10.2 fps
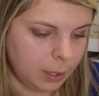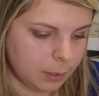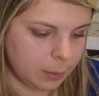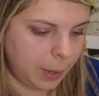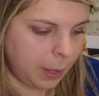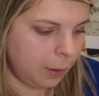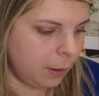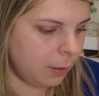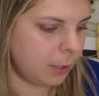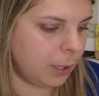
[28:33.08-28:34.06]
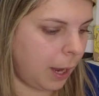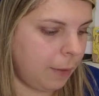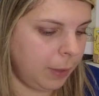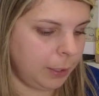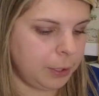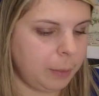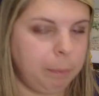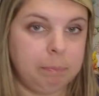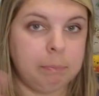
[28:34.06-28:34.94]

some other, I have like just a